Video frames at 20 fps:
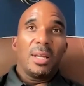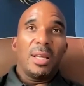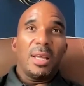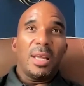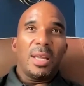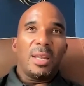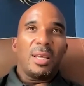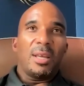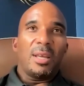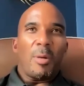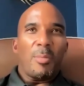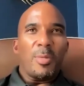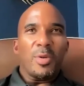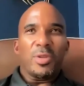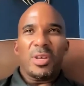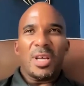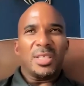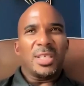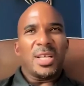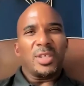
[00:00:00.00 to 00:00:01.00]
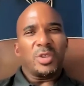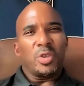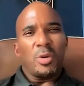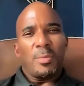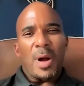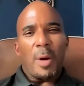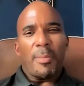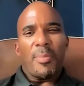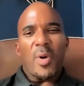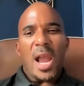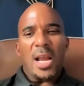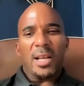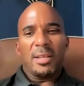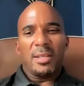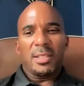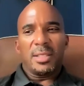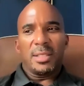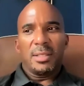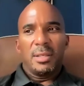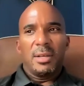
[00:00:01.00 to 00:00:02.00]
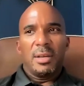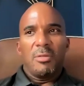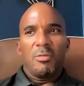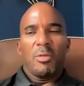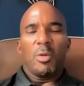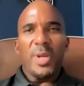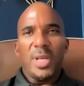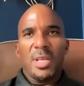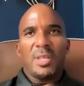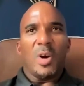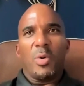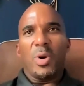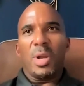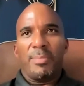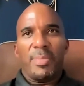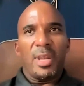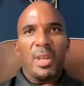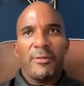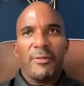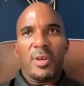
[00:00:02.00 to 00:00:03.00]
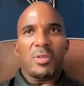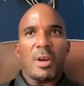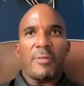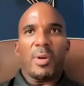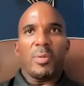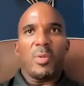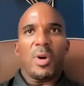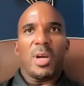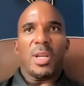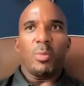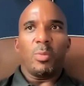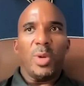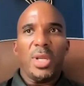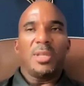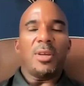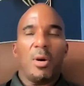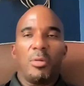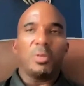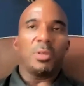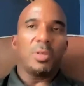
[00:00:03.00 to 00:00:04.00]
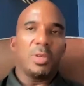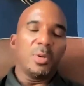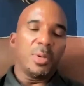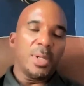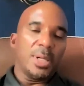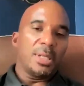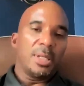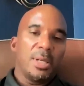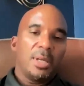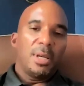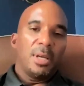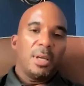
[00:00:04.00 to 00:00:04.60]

it is almost educational malpractice, When we know it benefits everyone and we don't do it,